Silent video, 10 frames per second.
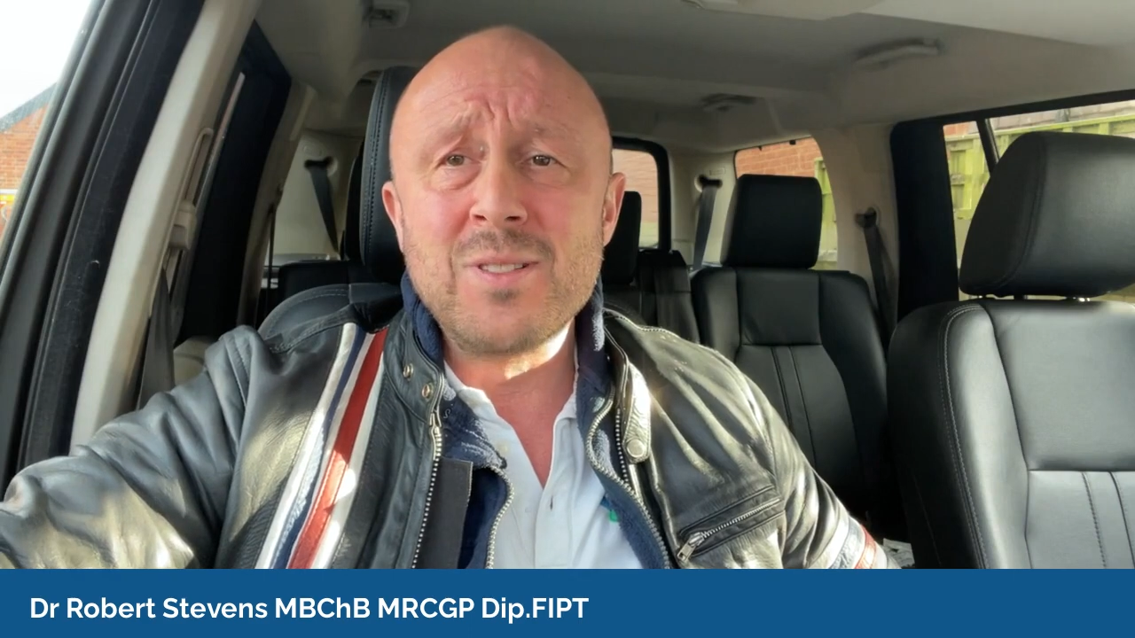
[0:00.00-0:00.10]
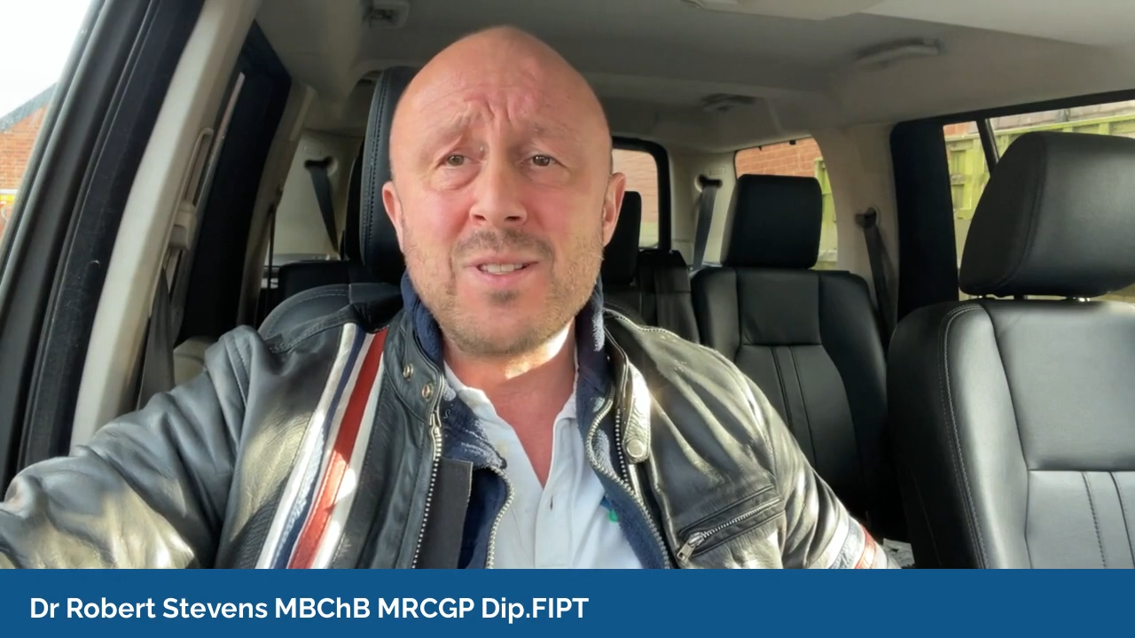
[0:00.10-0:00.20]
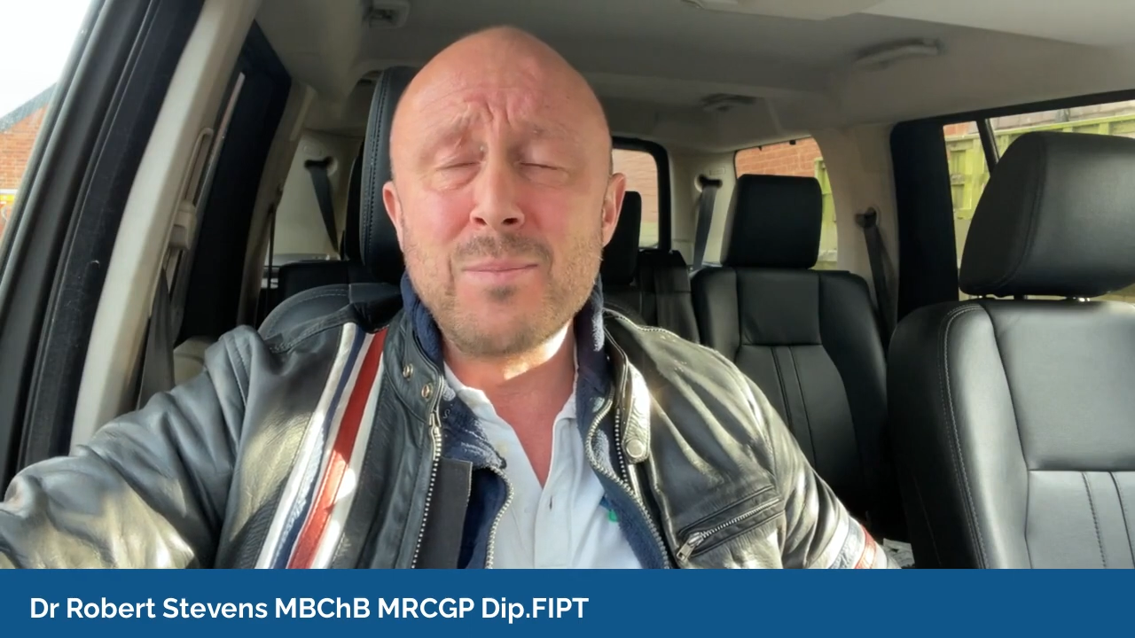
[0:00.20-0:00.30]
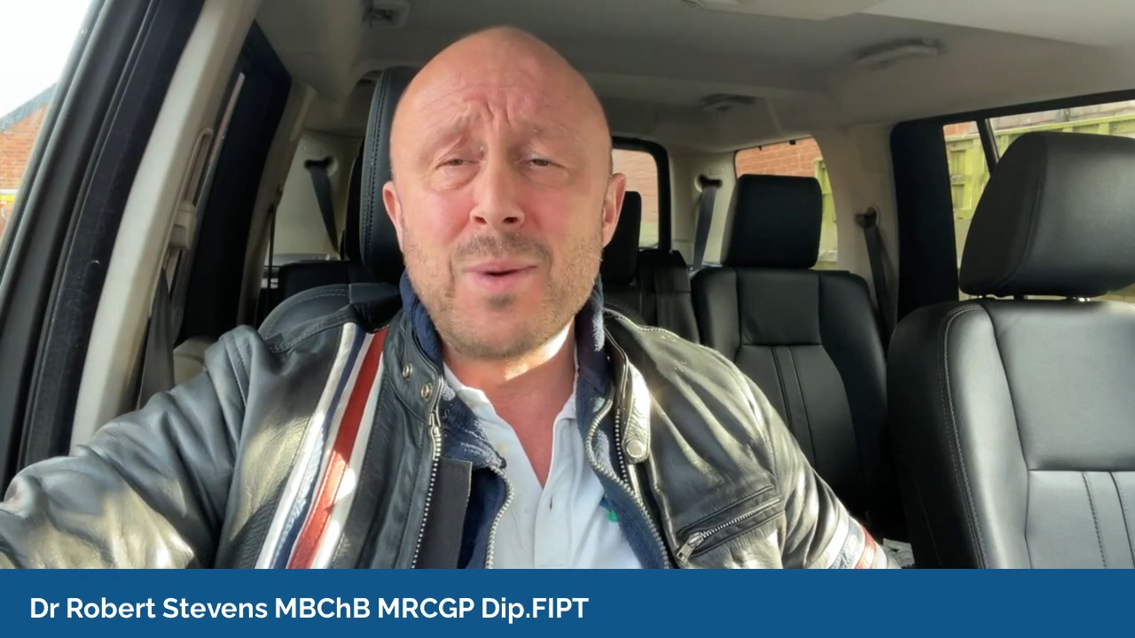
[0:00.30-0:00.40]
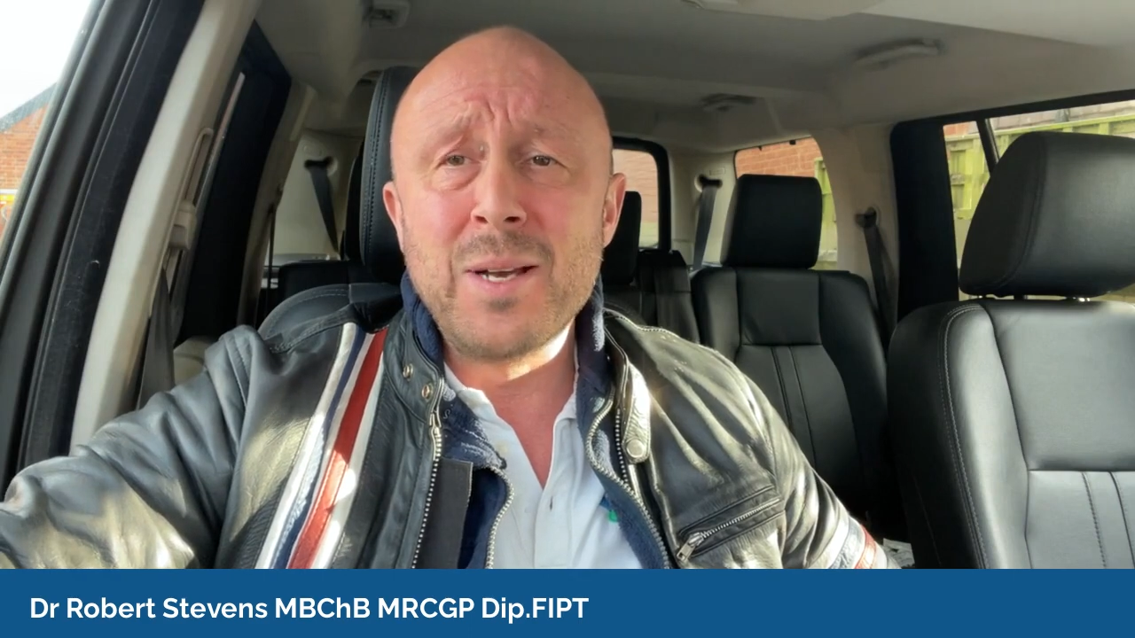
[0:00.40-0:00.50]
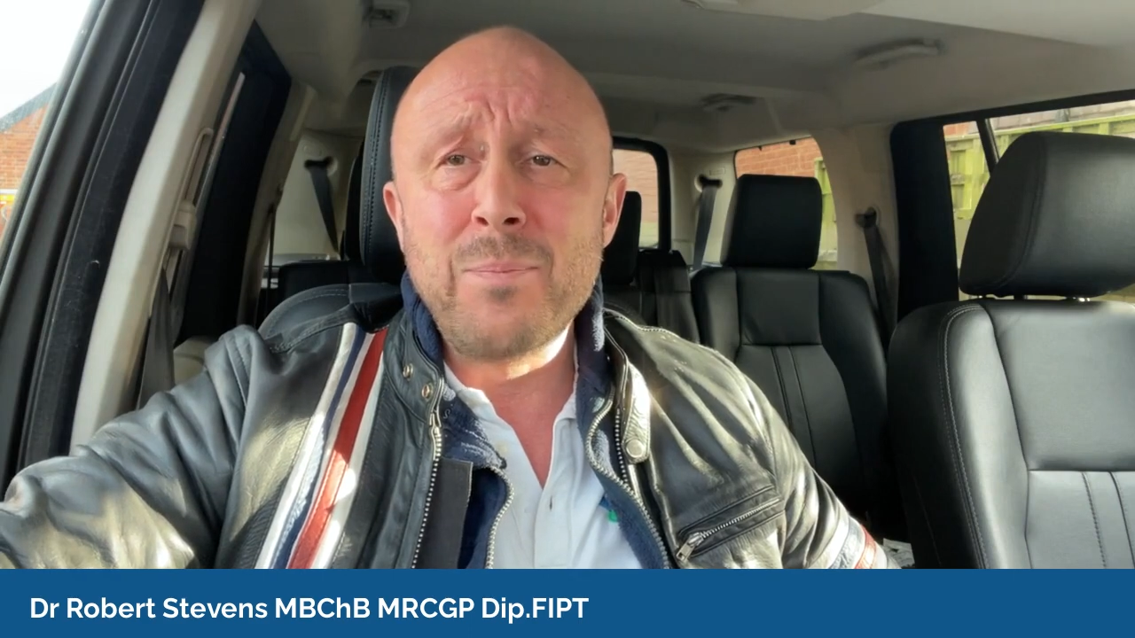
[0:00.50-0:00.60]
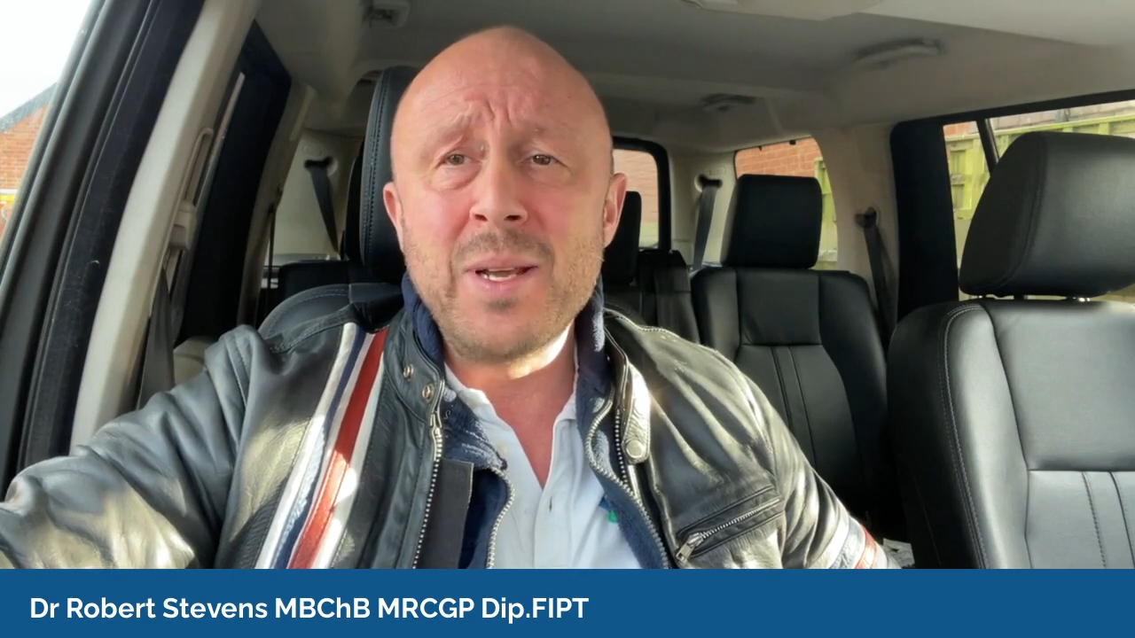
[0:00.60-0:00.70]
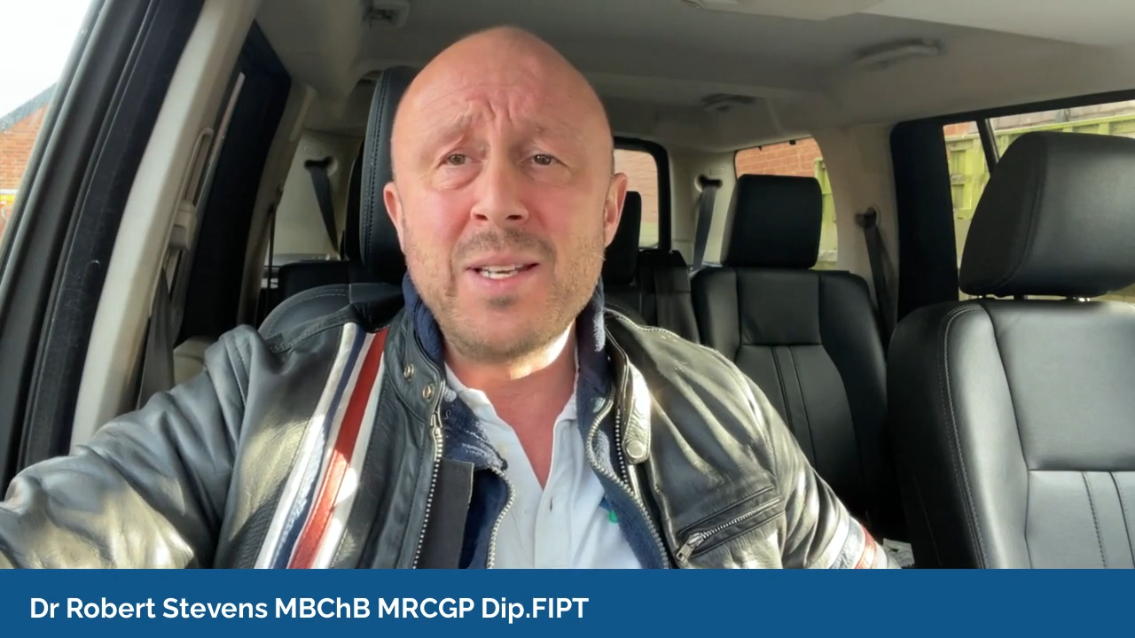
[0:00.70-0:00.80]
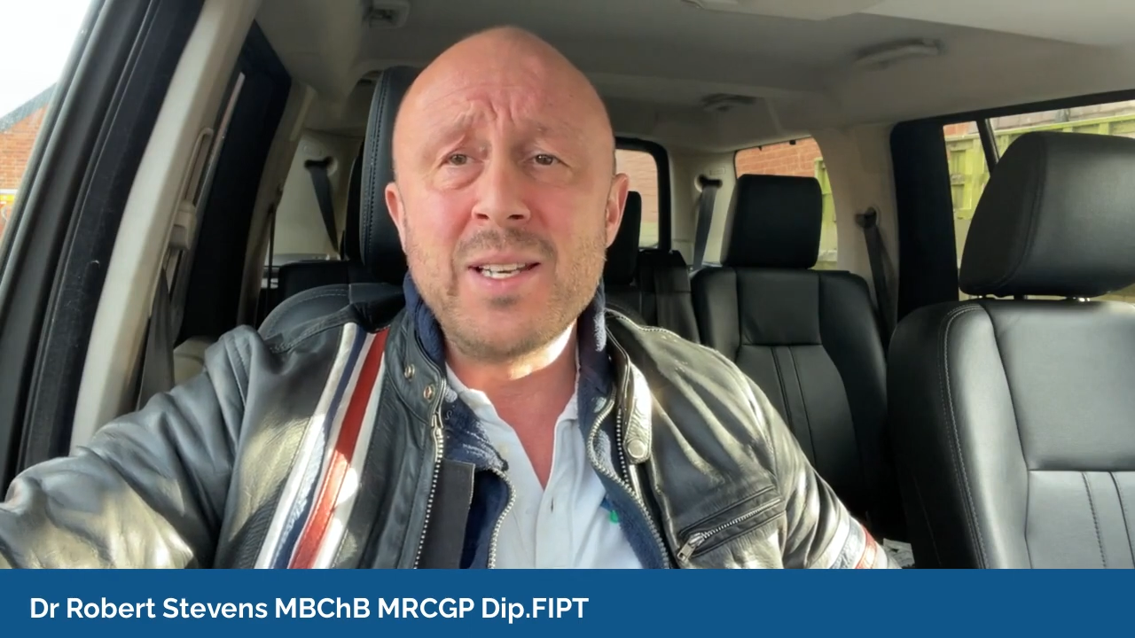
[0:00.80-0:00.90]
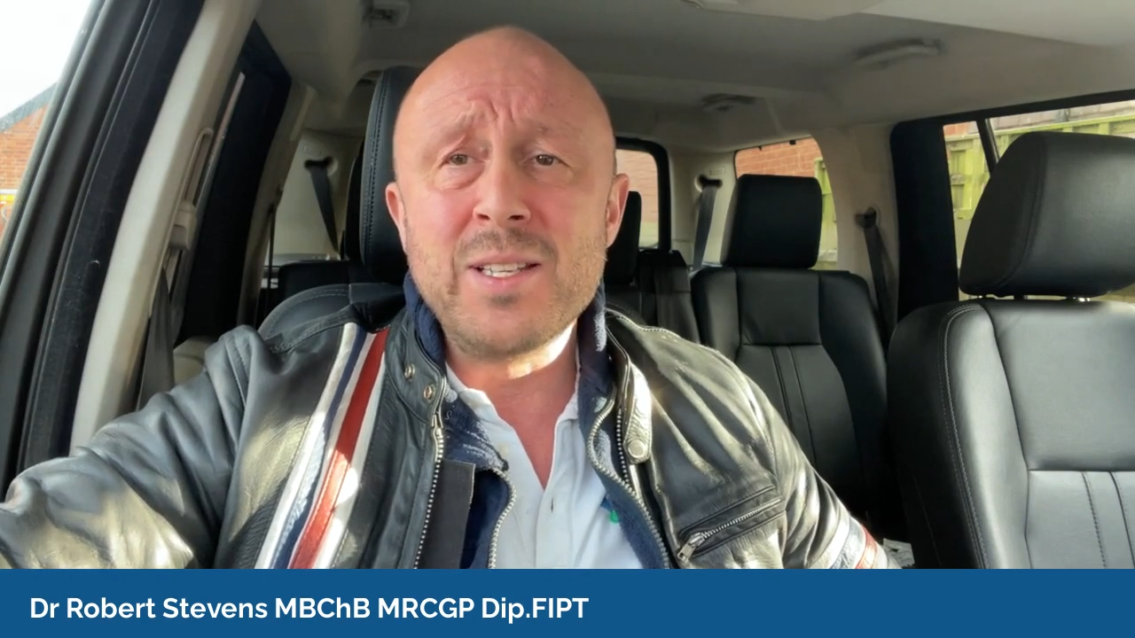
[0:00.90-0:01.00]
that my opinion